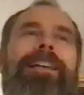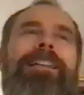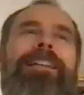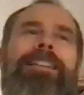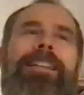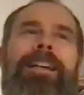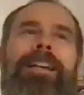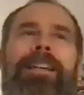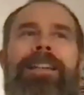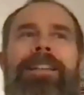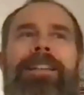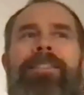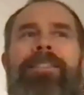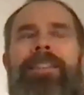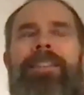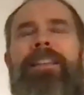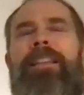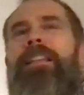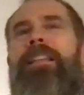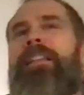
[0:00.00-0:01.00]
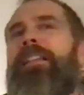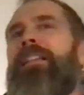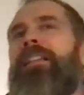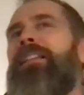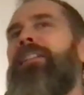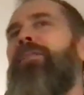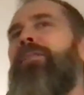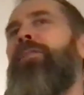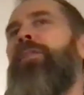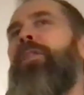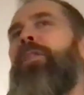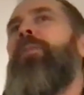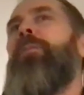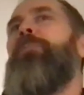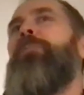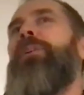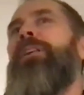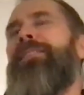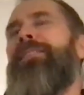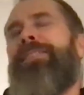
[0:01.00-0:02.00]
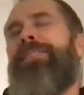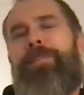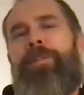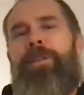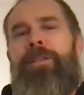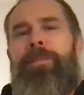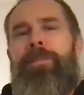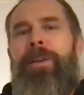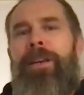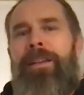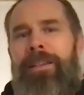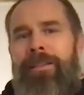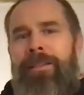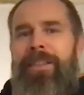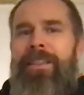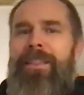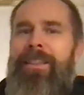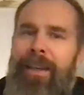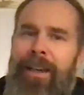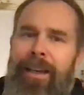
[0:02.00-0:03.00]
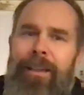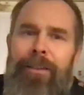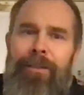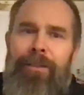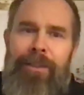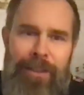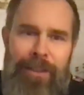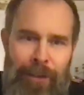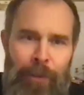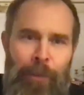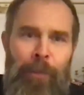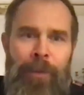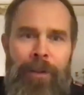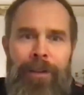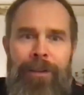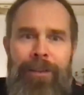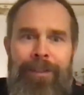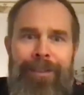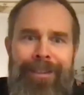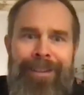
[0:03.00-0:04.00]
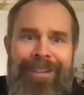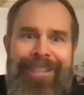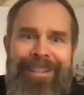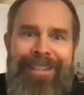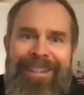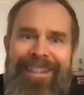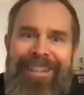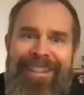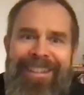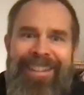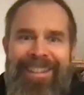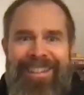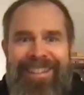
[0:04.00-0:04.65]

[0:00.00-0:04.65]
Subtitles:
it's kind of, from a business perspective, it's kind of stupid, you know.